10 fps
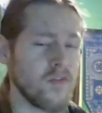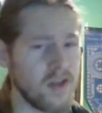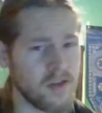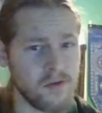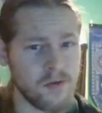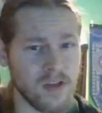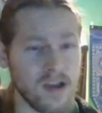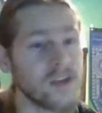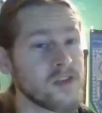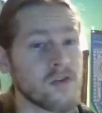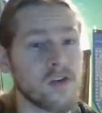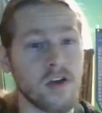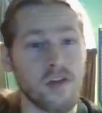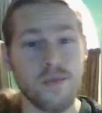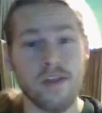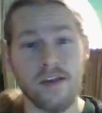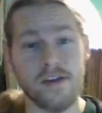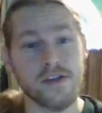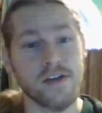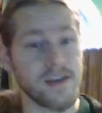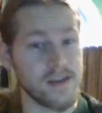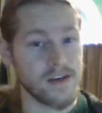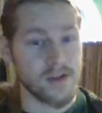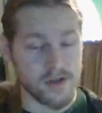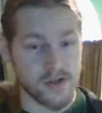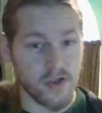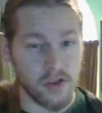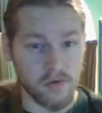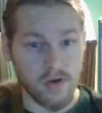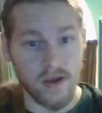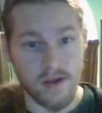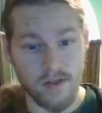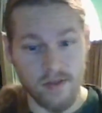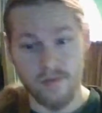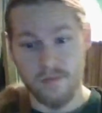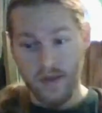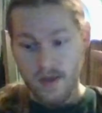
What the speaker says: vessels, and their customization in Dungeons & Dragons.